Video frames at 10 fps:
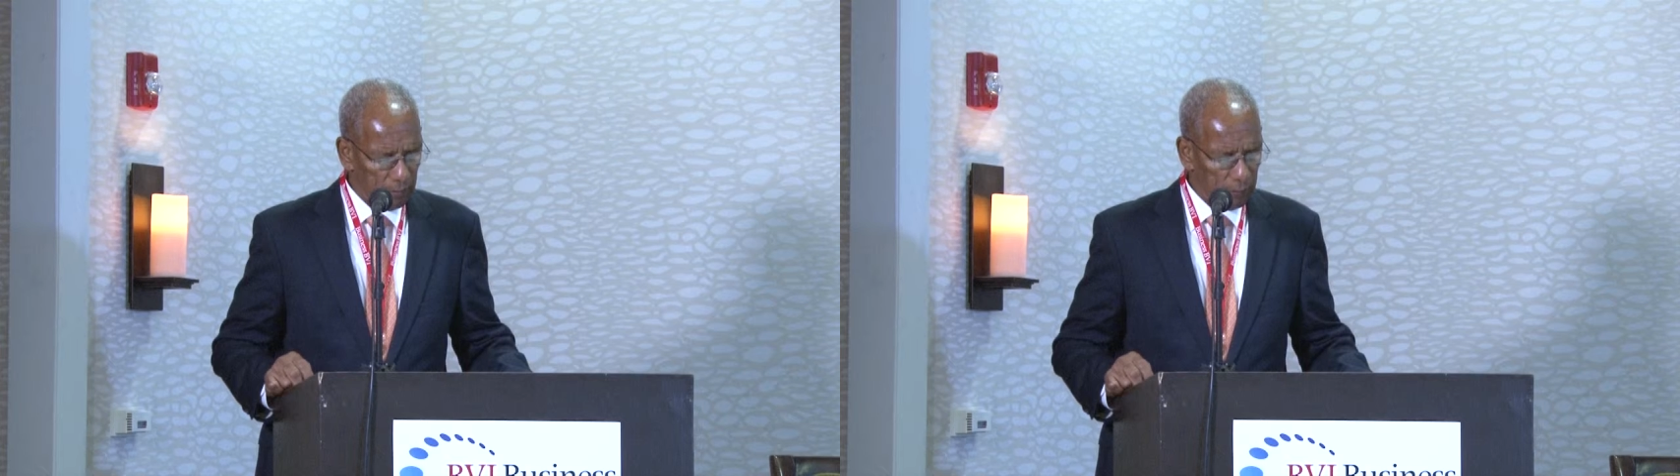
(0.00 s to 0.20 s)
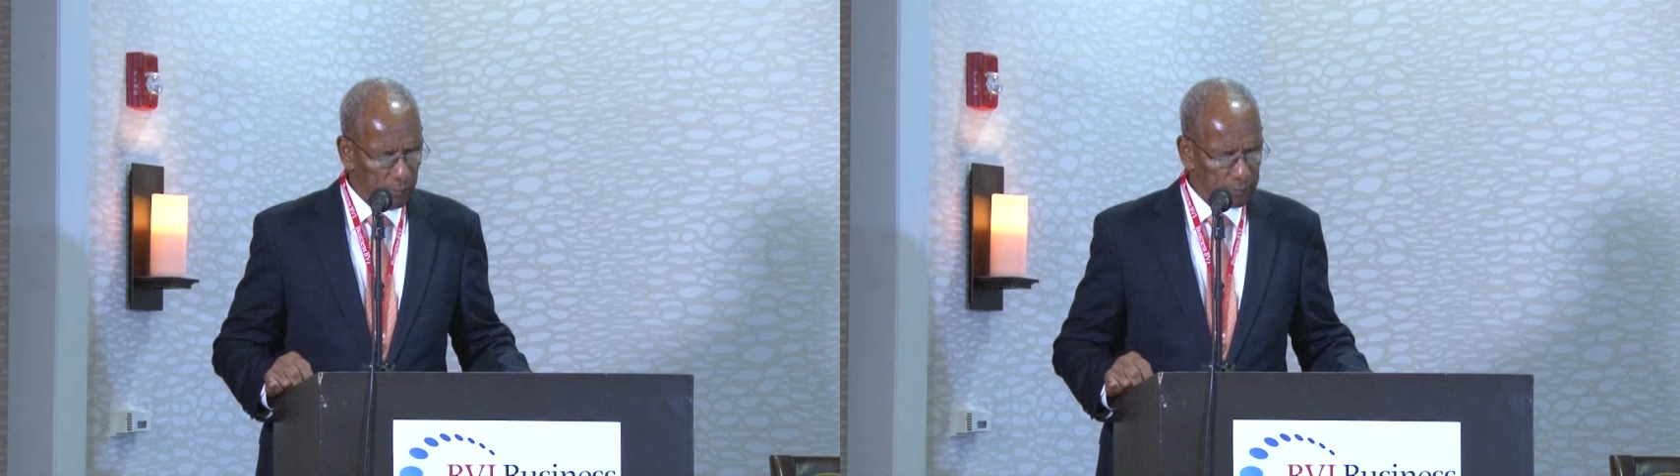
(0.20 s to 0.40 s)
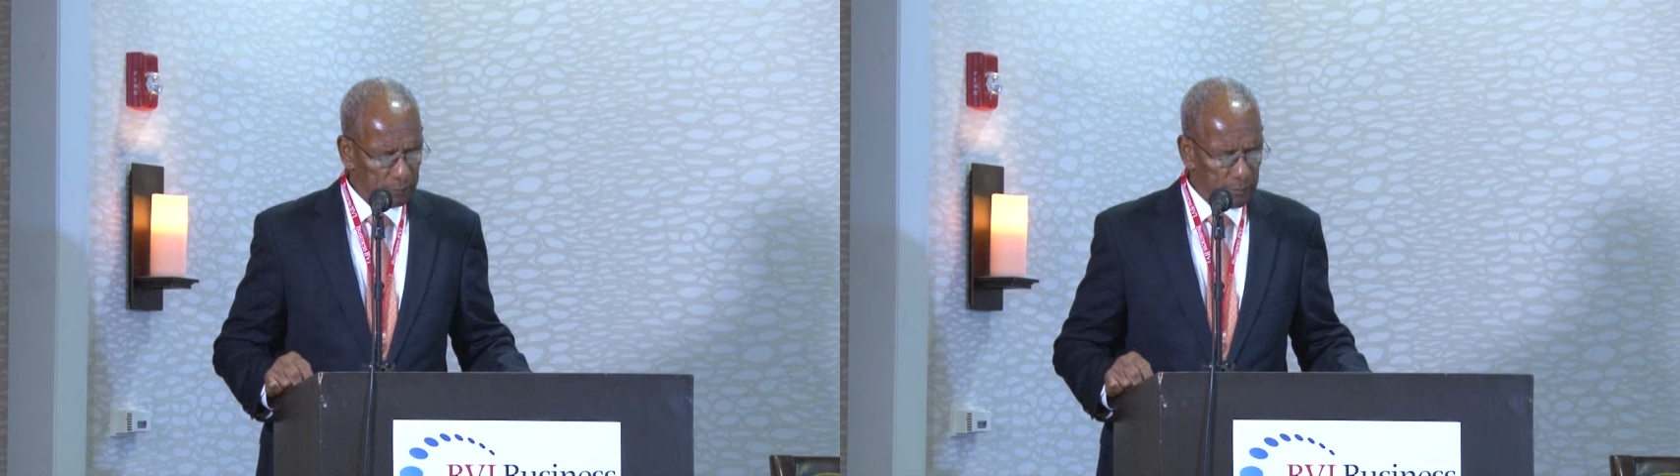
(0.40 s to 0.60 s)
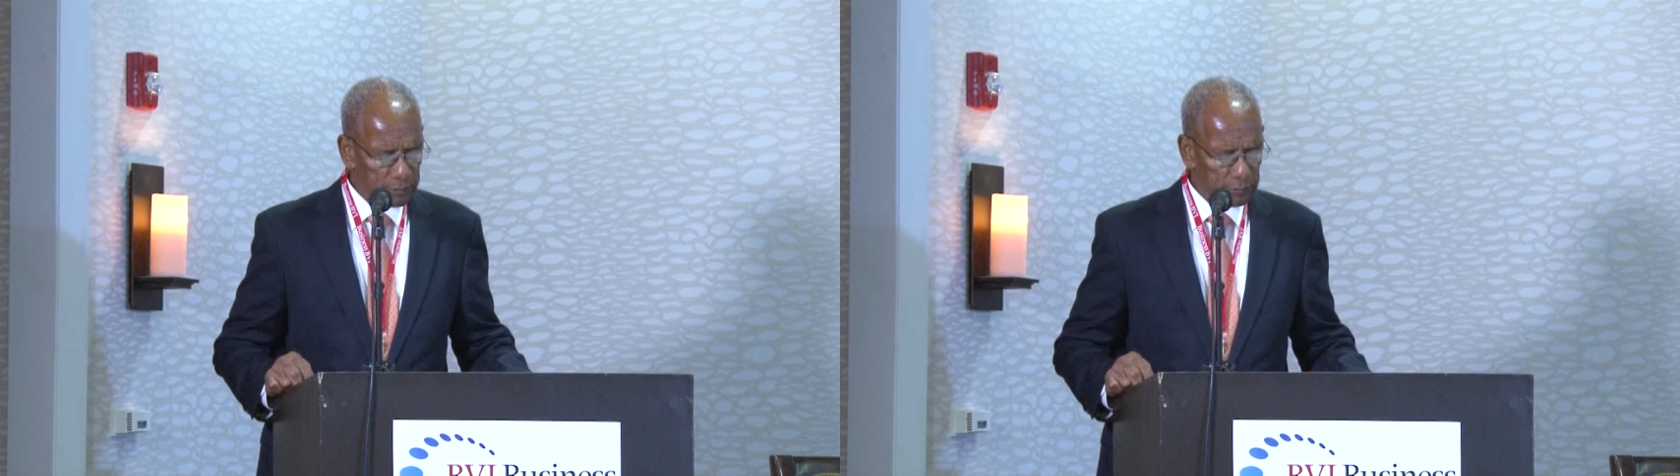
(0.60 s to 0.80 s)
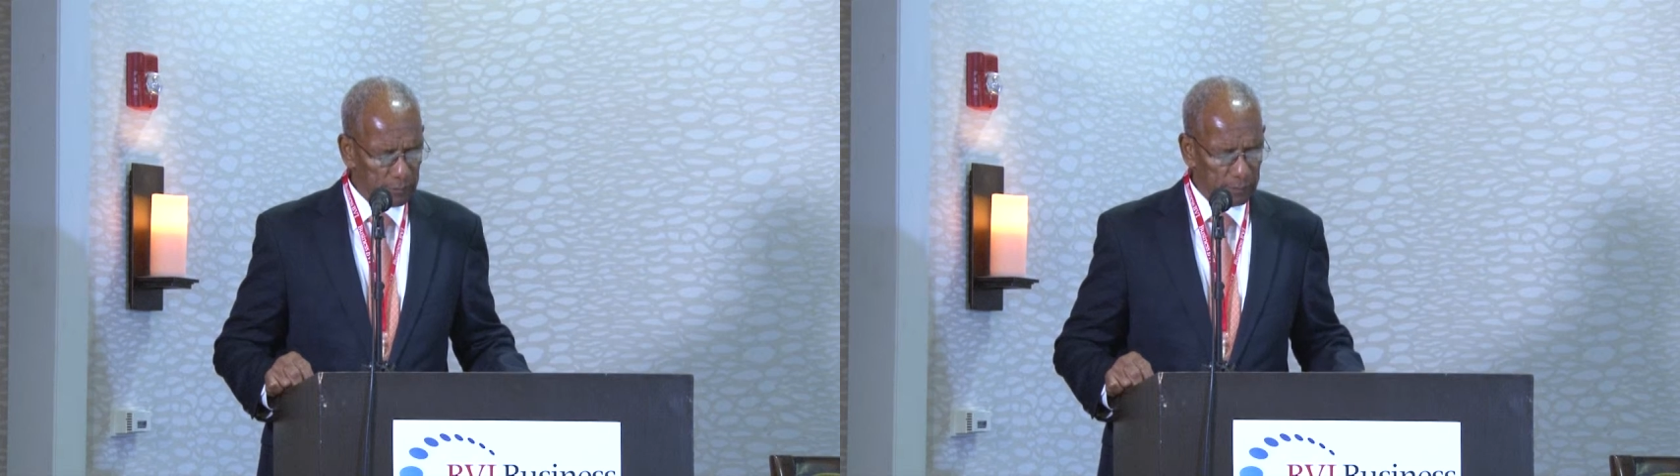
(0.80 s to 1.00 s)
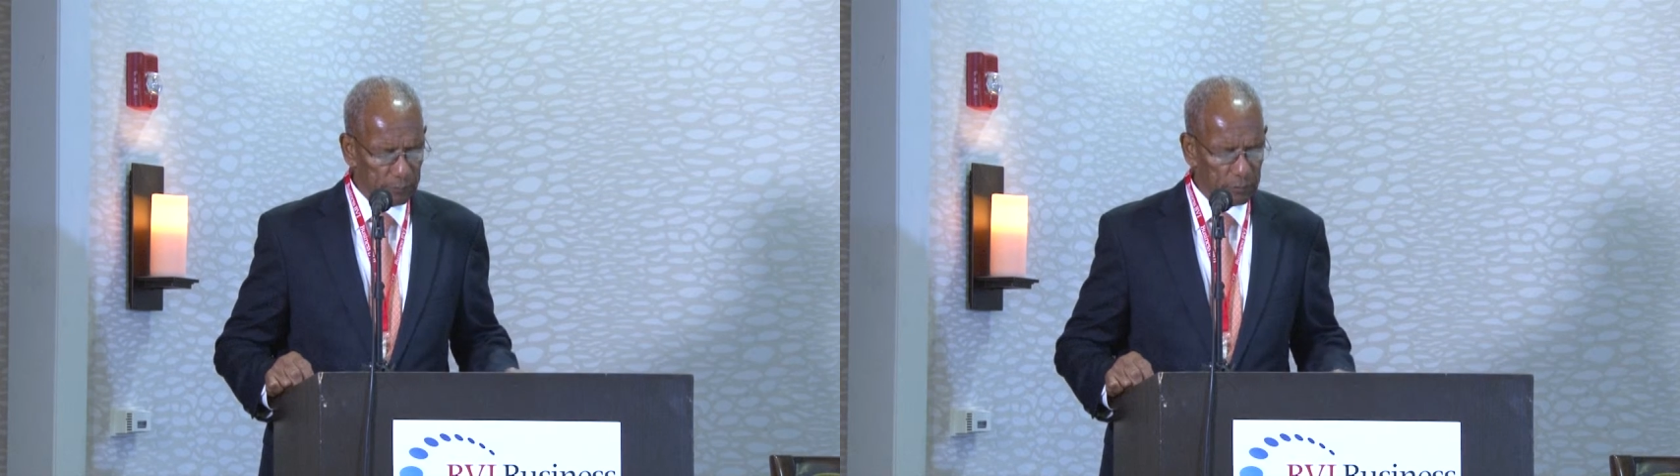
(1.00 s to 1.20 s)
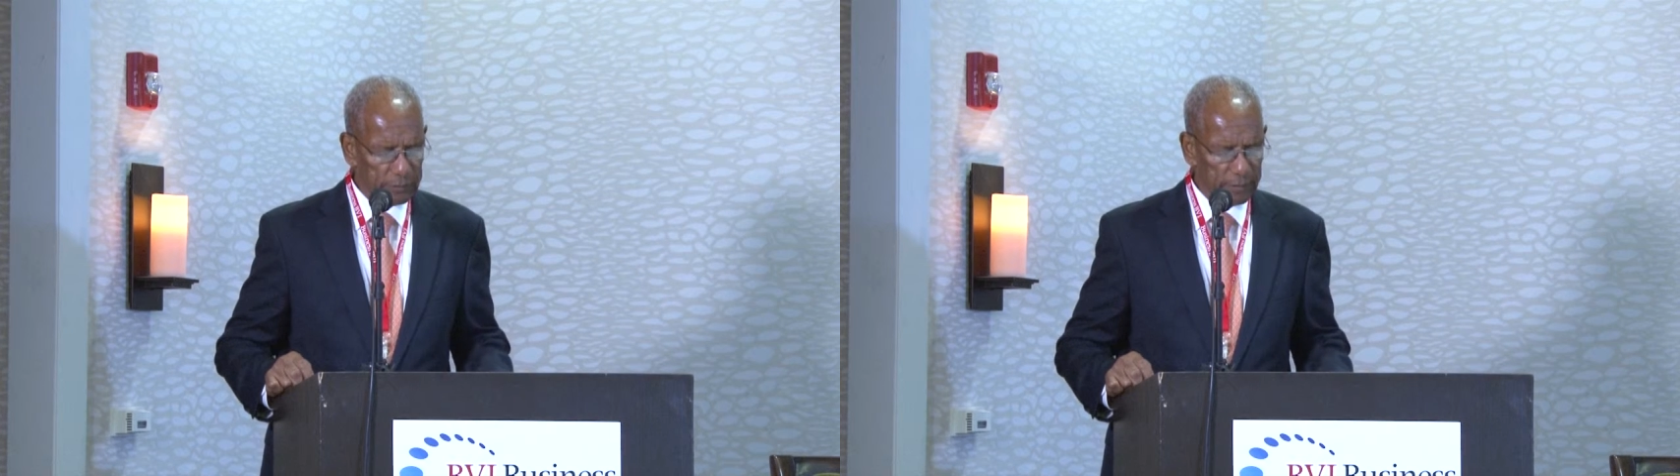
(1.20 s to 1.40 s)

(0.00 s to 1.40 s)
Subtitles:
We want to make sure that both